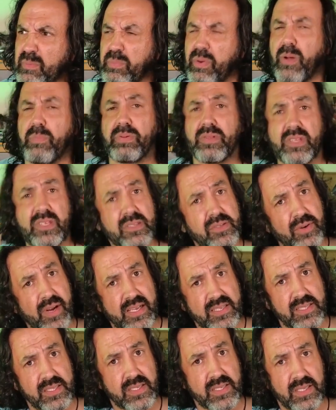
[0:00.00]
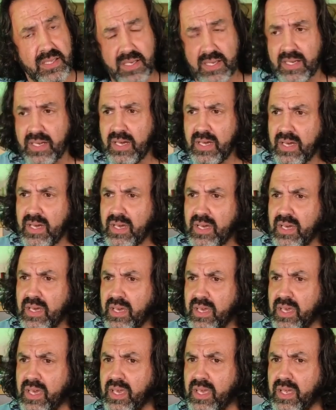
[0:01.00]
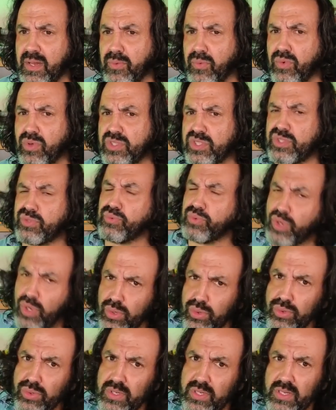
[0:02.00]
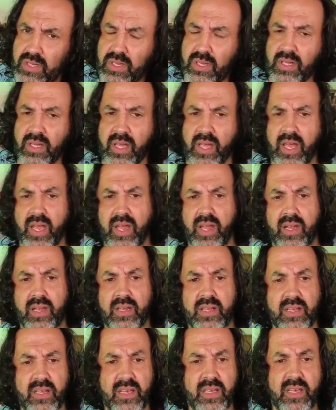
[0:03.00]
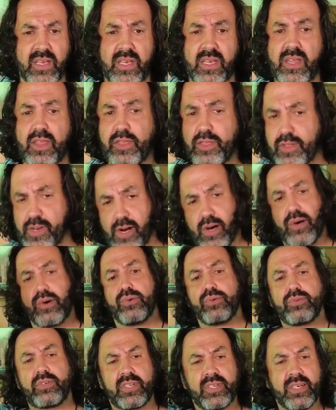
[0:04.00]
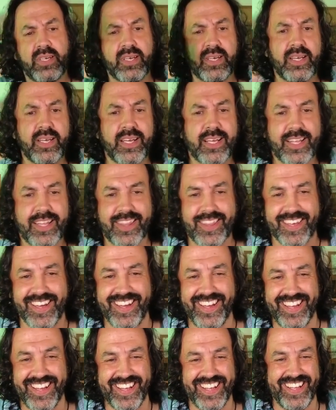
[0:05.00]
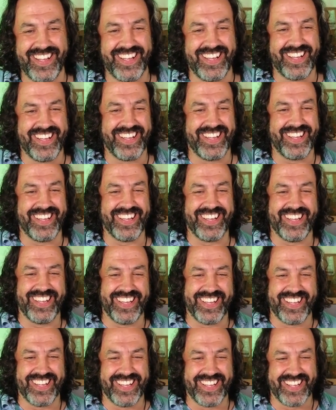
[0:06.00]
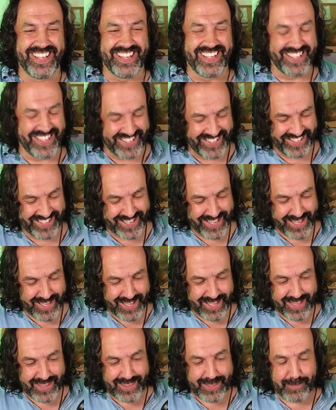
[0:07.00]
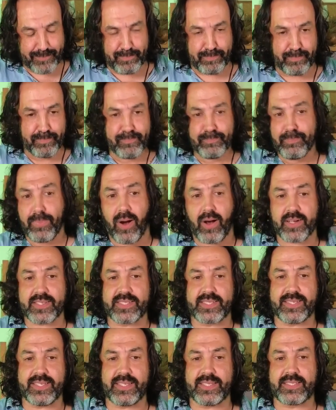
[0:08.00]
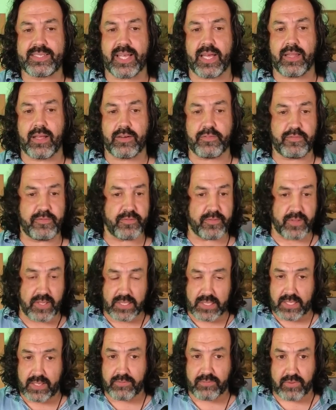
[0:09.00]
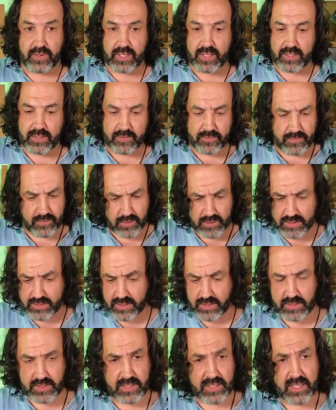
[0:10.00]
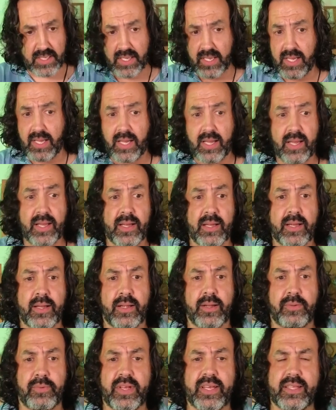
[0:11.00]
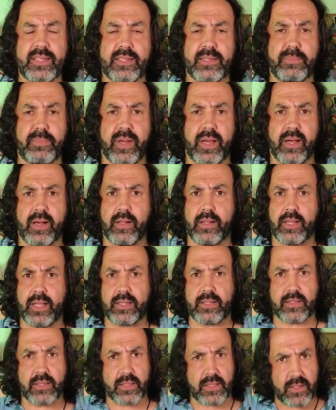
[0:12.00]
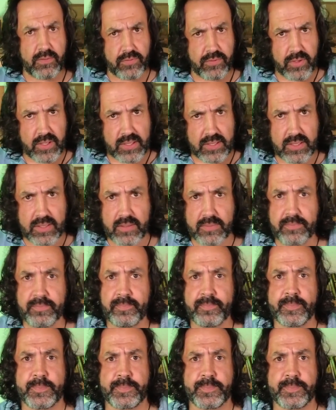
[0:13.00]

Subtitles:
properly dressed. He was rude. And he threw the box instead of delivering, for instance, ringing the bell and delivering the